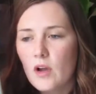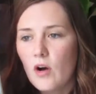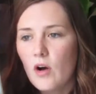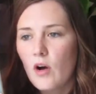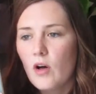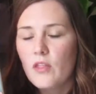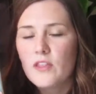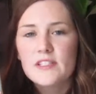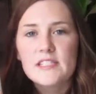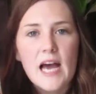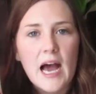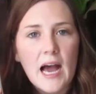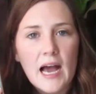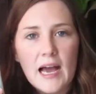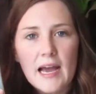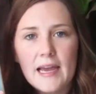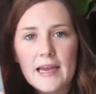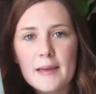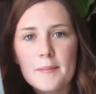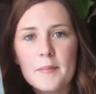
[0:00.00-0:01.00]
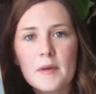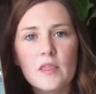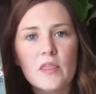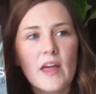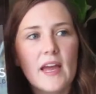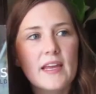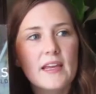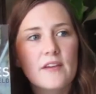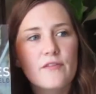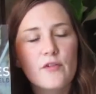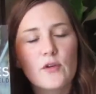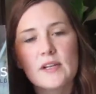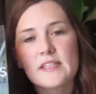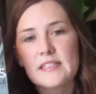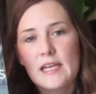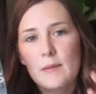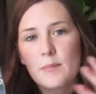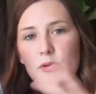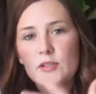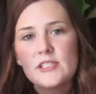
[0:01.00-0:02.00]
all the time. Like, for
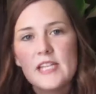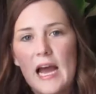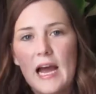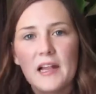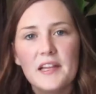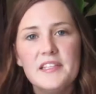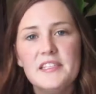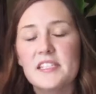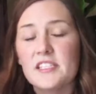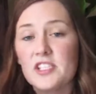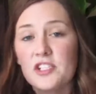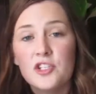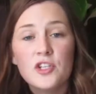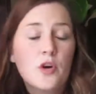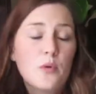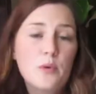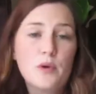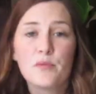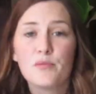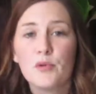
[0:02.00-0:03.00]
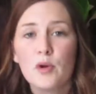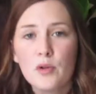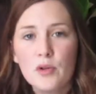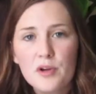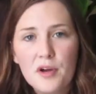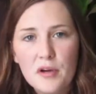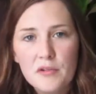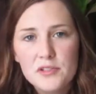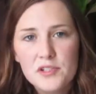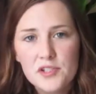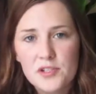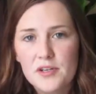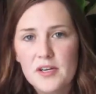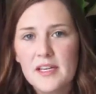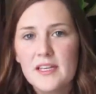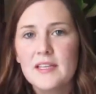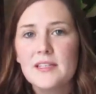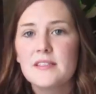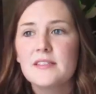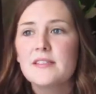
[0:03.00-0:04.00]
example, Tally doesn't know what a roller coaster
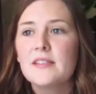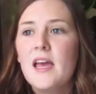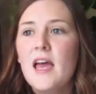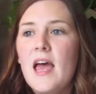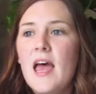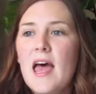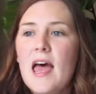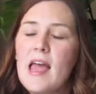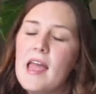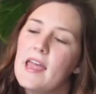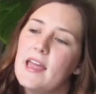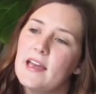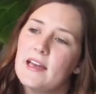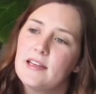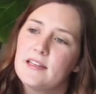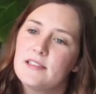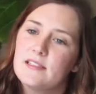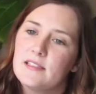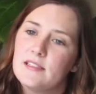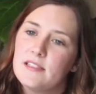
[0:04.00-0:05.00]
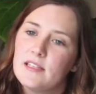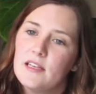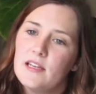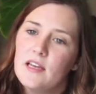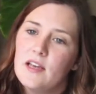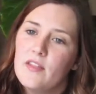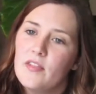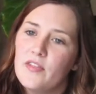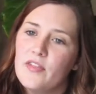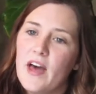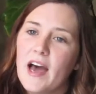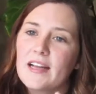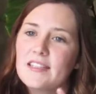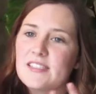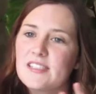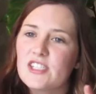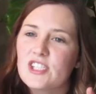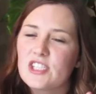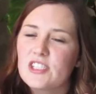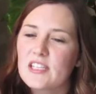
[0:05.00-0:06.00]
is, and
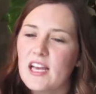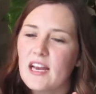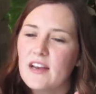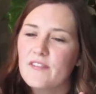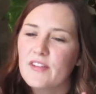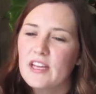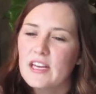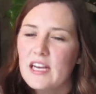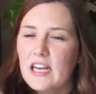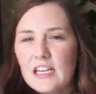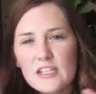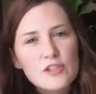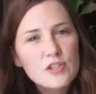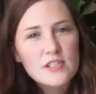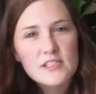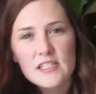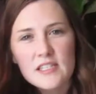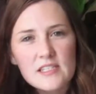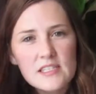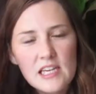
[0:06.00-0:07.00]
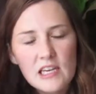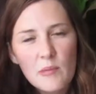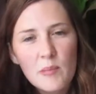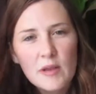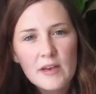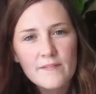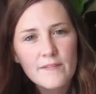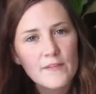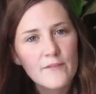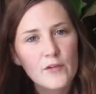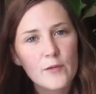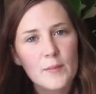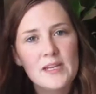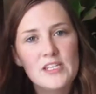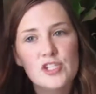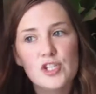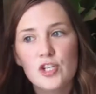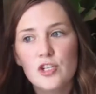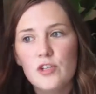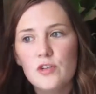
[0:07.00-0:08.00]
that's just kind of like an interesting tidbit of
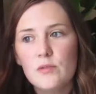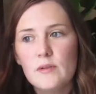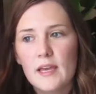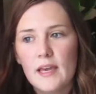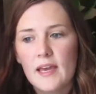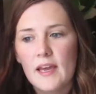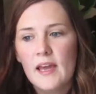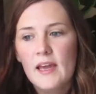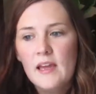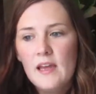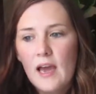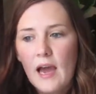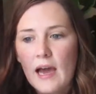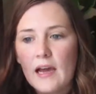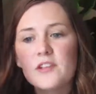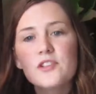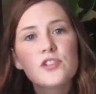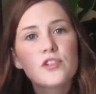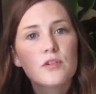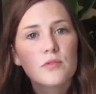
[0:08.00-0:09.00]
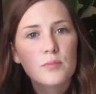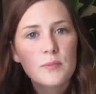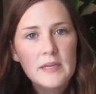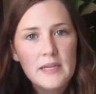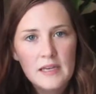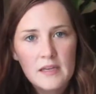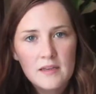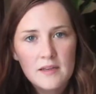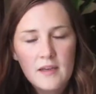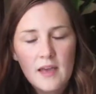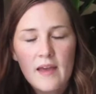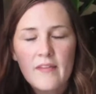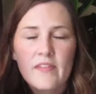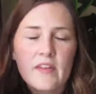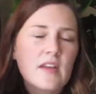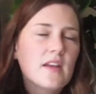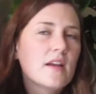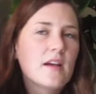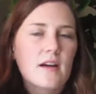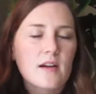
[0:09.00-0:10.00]
information you get as you're reading, and
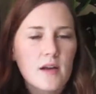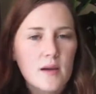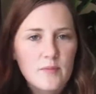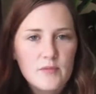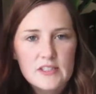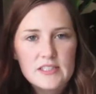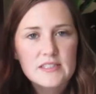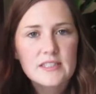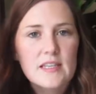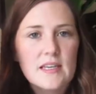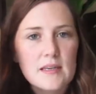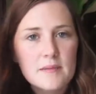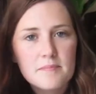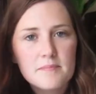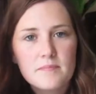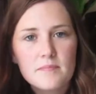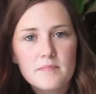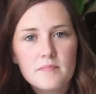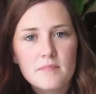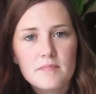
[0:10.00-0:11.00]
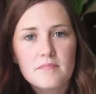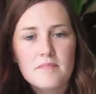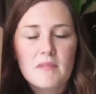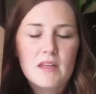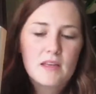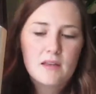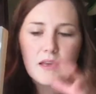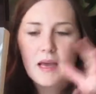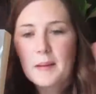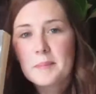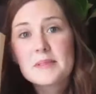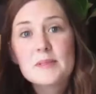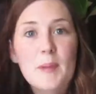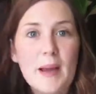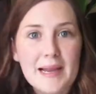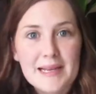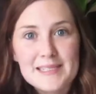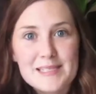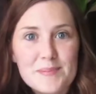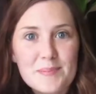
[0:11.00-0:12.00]
then it obviously comes
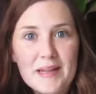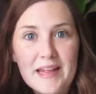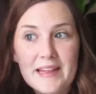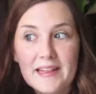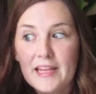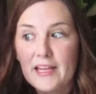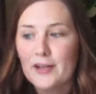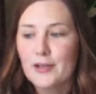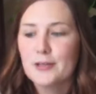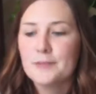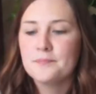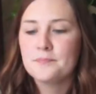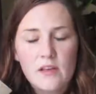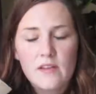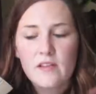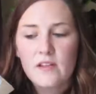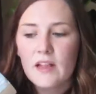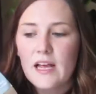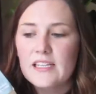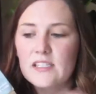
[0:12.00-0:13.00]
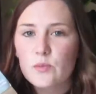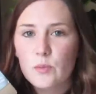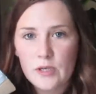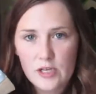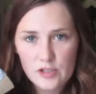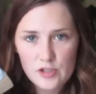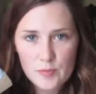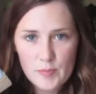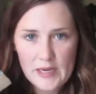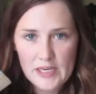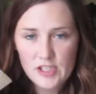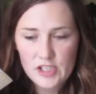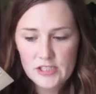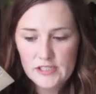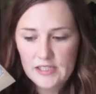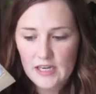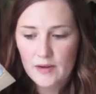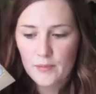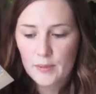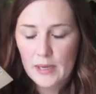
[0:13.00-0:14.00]
back into play later. In the last 100 pages
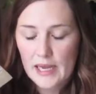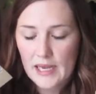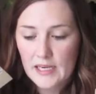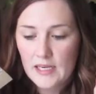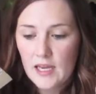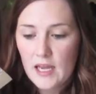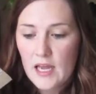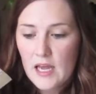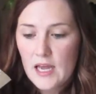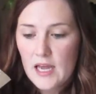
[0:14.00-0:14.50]
that I read,